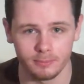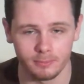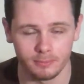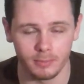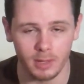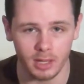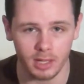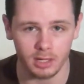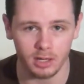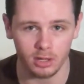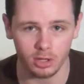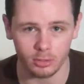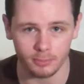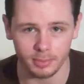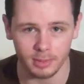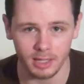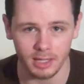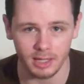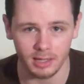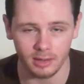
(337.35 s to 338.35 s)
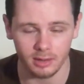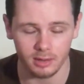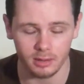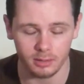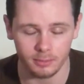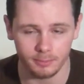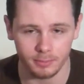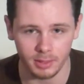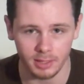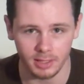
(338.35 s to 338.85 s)
make another
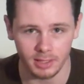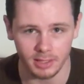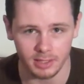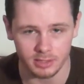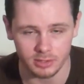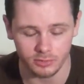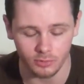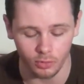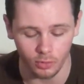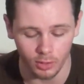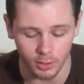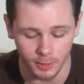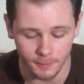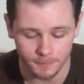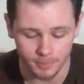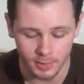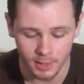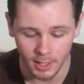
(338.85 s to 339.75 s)
playlist for it.